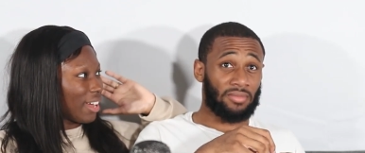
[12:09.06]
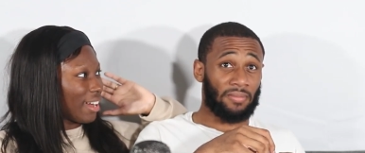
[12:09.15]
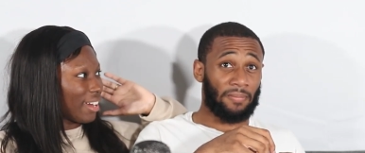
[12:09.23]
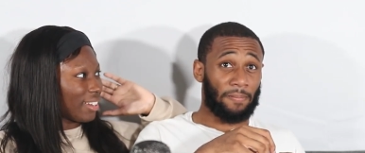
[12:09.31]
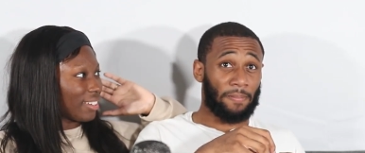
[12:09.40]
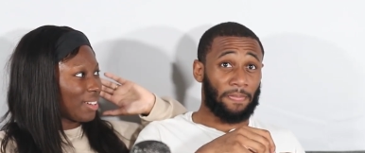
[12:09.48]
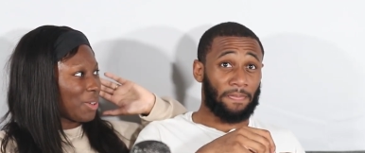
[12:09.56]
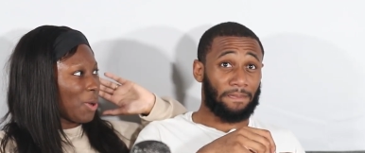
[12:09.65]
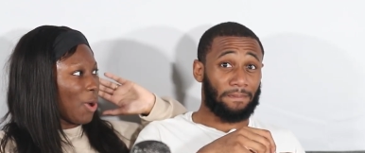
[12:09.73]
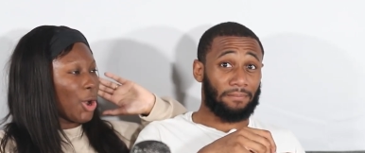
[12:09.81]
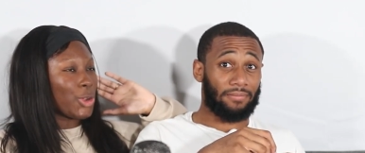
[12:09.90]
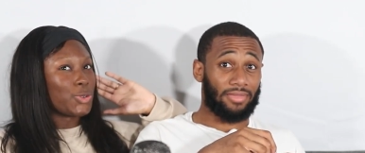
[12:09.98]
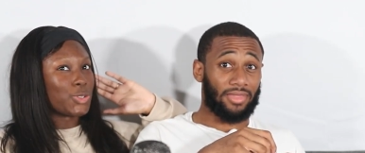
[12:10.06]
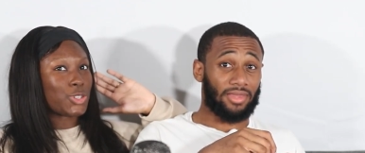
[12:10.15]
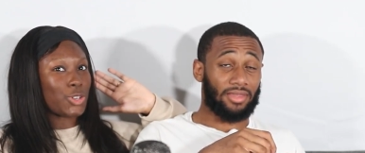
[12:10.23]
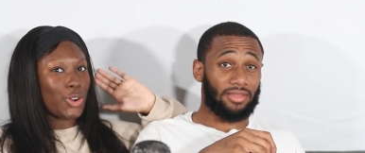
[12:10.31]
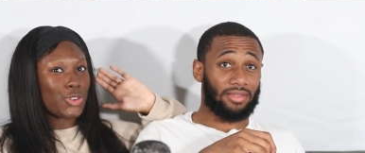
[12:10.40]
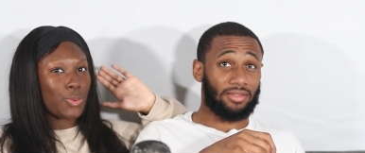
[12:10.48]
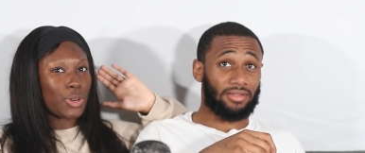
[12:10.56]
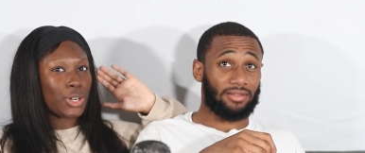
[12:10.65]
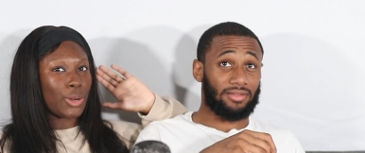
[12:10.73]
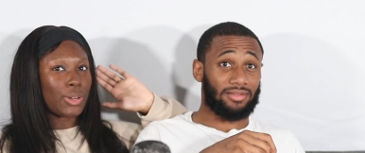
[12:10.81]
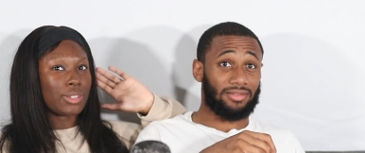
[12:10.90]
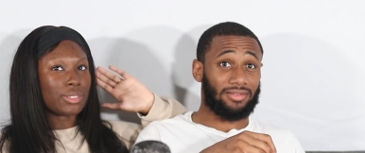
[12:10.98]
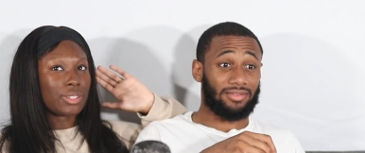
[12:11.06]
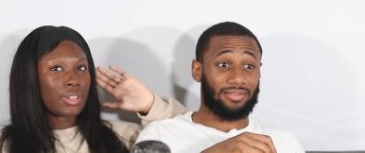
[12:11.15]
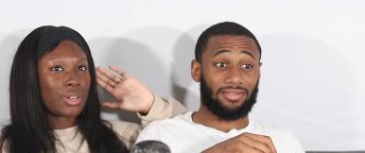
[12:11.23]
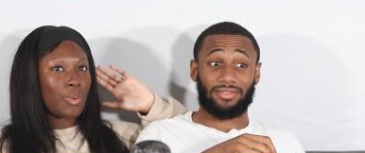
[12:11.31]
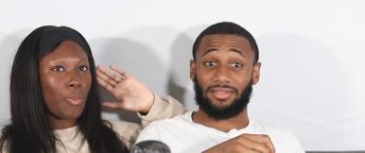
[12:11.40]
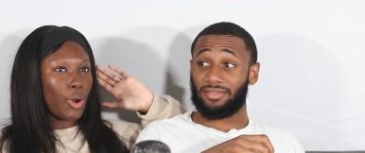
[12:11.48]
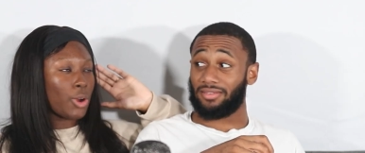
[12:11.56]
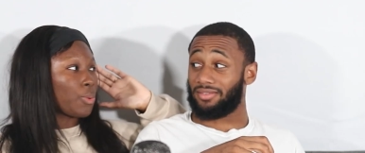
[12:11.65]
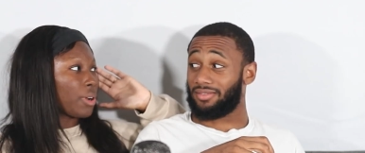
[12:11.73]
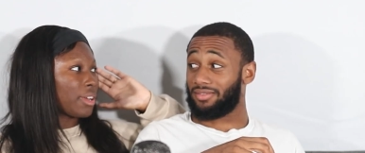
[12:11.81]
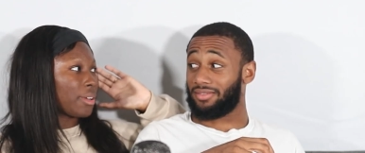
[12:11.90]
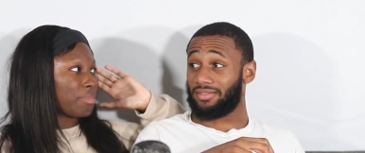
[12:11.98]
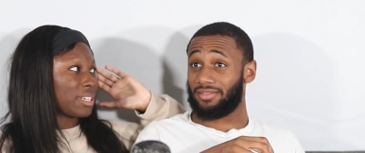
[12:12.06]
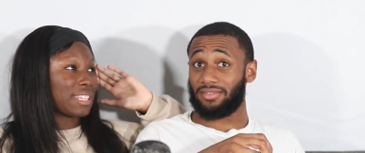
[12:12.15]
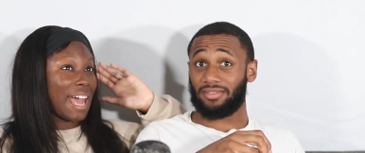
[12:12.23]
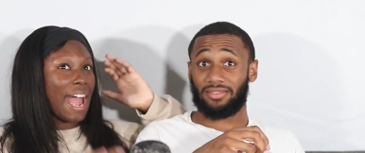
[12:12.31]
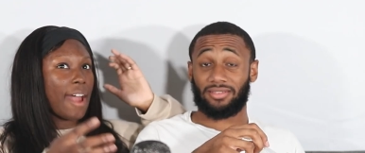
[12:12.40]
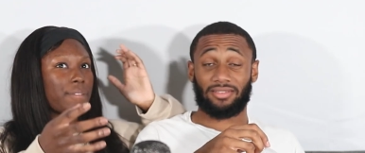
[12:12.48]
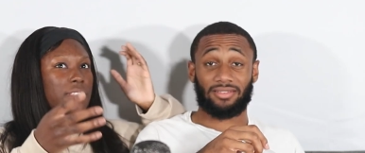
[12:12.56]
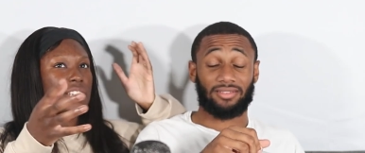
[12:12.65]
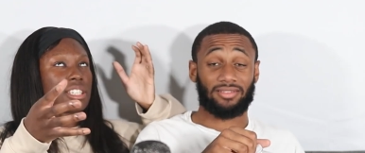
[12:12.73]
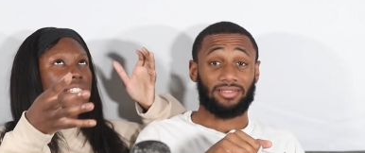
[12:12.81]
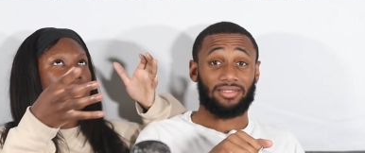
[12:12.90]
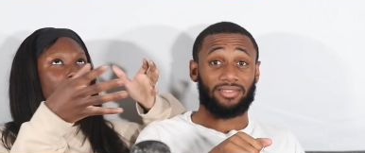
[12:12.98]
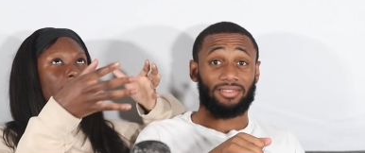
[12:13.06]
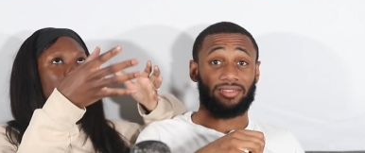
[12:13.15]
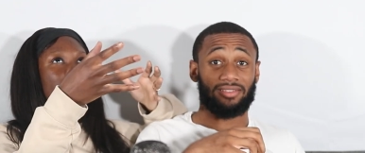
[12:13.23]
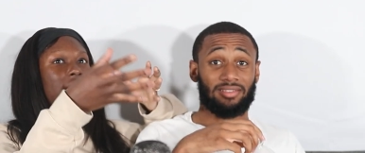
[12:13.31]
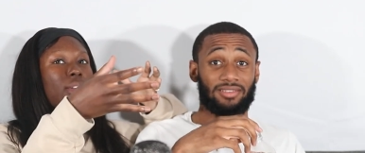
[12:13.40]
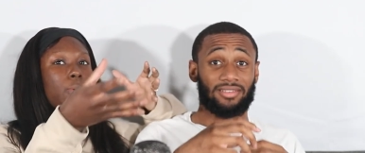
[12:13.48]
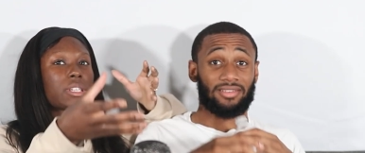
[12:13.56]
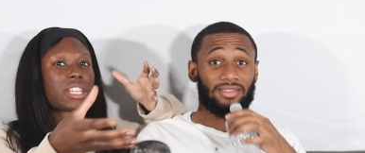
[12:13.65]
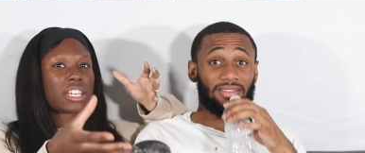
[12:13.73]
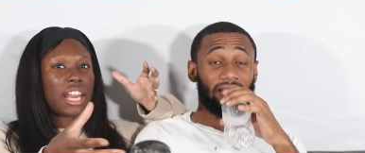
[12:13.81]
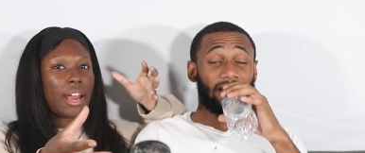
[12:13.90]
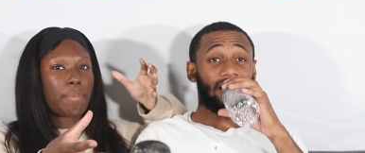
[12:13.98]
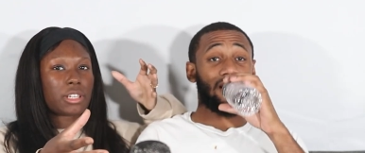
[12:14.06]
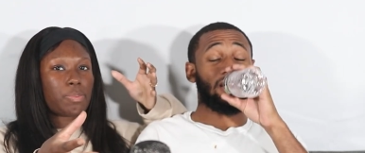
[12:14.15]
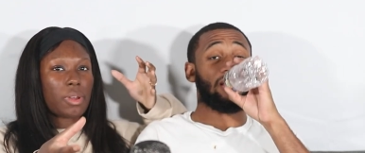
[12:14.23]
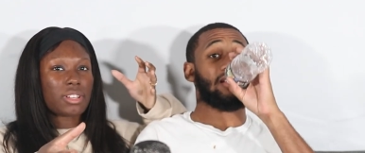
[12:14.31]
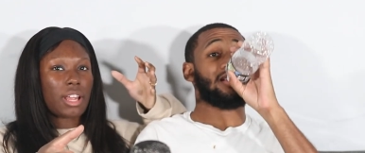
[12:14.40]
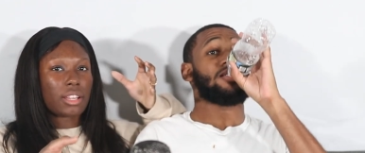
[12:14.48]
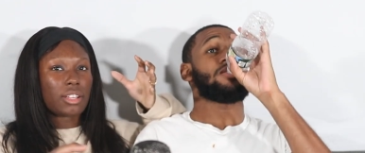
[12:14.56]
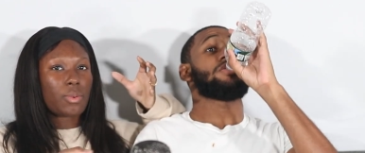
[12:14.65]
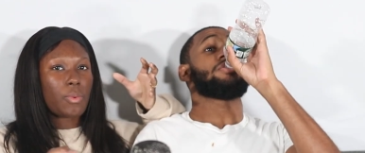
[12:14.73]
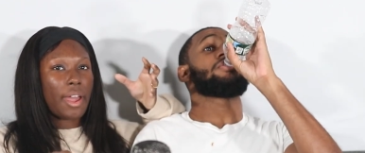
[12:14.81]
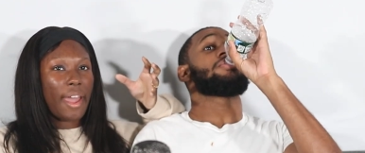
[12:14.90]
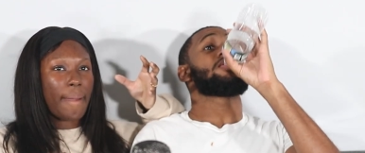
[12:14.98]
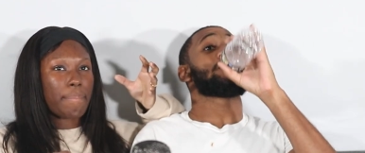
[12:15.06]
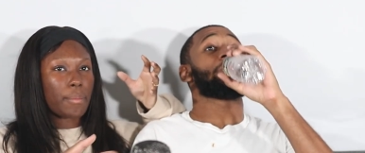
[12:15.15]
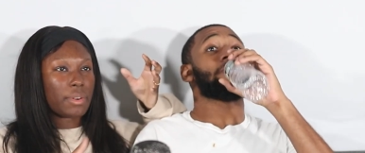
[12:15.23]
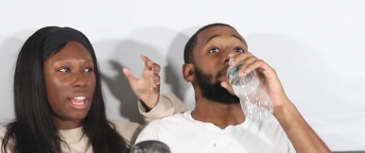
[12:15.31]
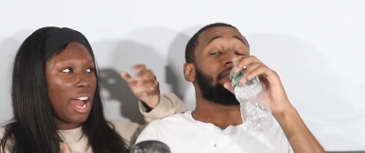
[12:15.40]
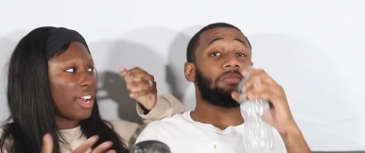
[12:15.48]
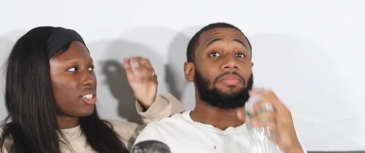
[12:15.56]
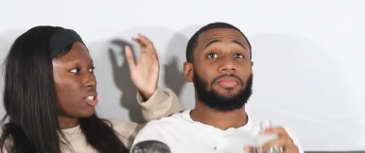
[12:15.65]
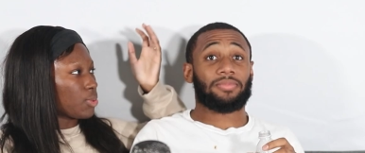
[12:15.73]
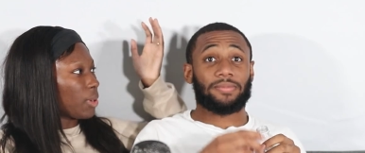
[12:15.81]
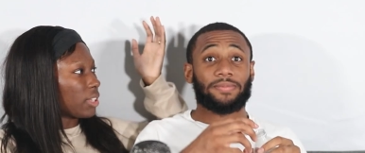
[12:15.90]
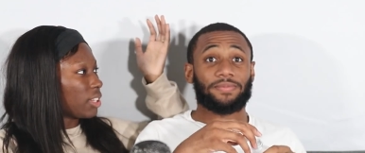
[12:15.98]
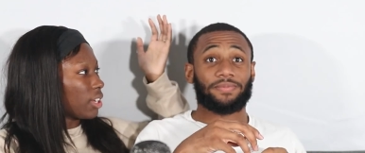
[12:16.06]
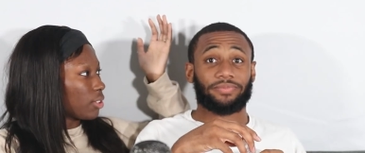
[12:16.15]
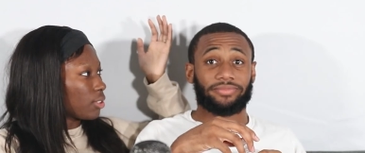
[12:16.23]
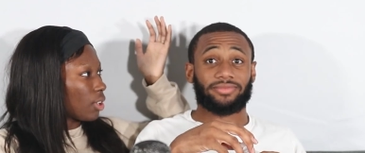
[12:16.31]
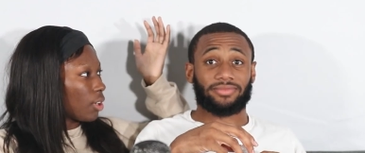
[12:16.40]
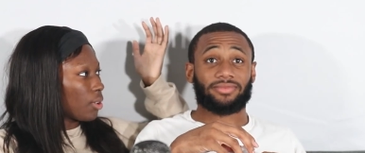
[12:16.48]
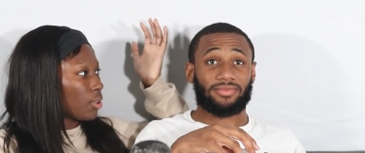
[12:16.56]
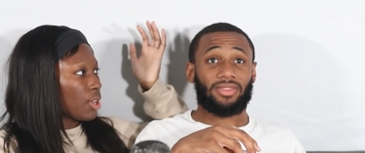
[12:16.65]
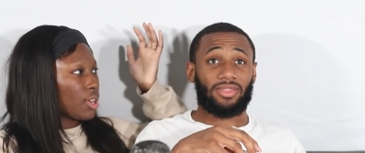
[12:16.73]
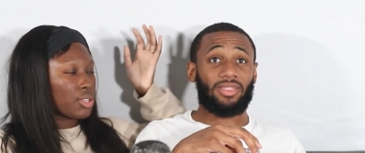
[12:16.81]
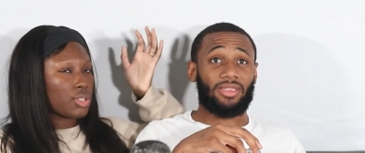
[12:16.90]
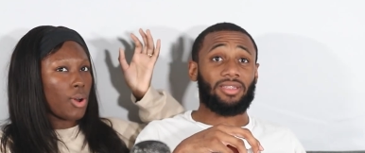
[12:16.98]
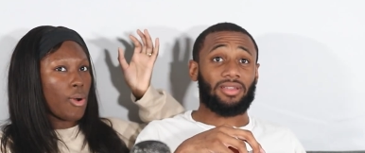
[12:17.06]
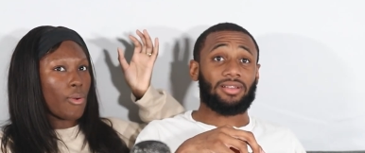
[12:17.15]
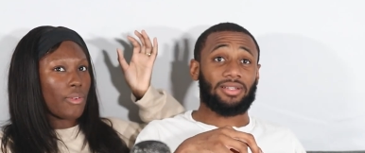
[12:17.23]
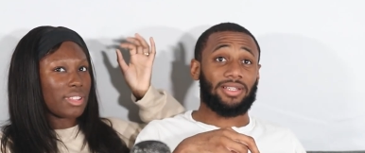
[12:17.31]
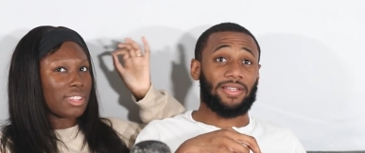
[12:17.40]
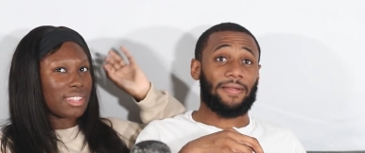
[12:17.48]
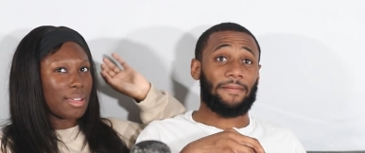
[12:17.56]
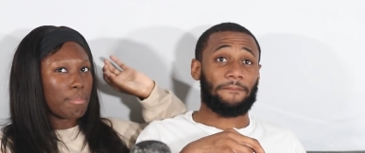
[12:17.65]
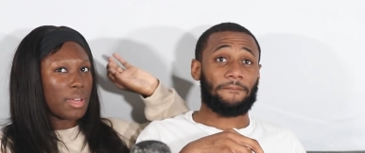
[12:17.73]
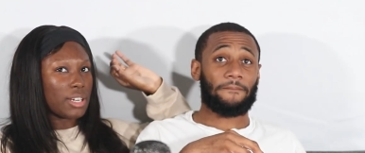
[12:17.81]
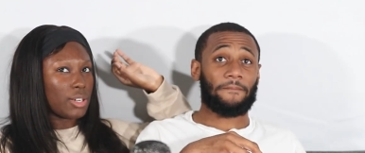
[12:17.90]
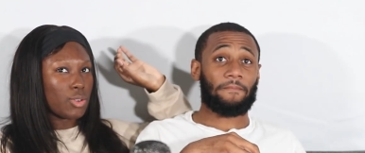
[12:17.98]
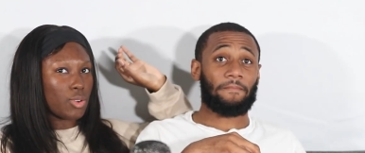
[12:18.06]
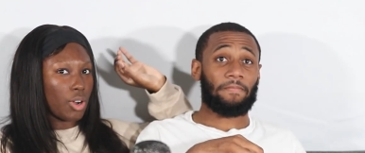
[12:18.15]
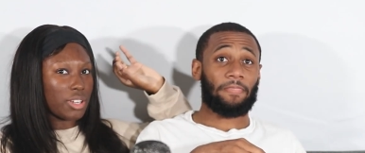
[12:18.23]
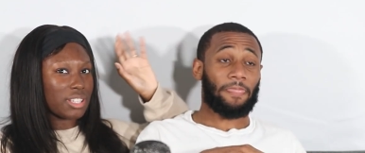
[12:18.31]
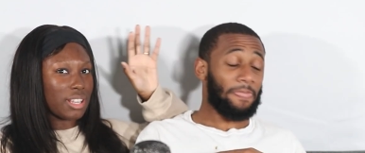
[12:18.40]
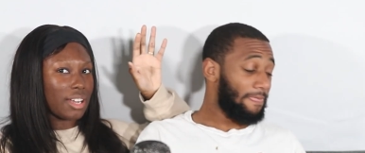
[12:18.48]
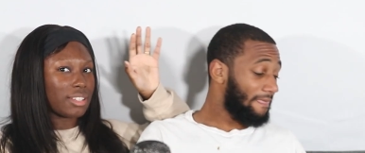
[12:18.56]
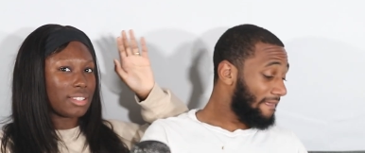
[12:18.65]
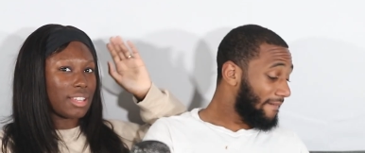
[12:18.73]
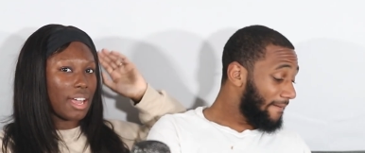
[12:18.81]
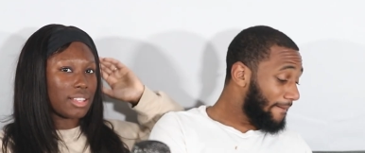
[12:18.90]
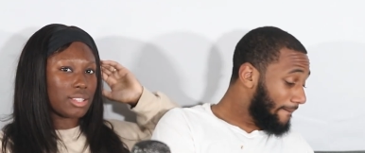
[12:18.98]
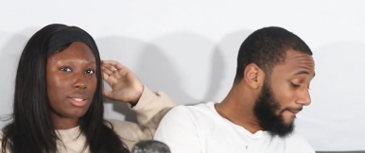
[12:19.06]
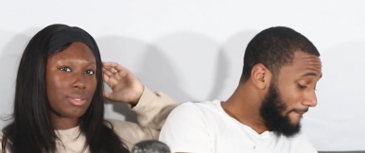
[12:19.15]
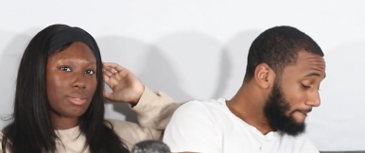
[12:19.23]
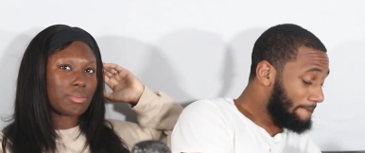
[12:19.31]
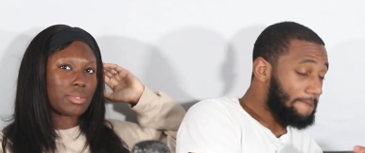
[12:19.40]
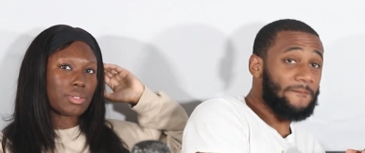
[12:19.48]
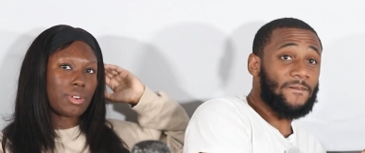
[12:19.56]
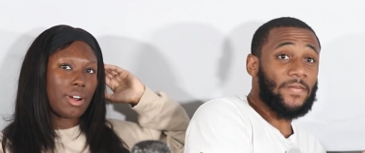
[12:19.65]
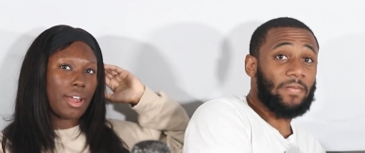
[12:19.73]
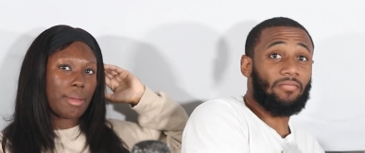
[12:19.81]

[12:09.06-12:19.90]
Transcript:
Speaker 1: like, "Are you sure you want to work with him?" Because I just he was looking at perspective like, "Look what happened when I just went there," you know. So the minute you cross the line, that's gonna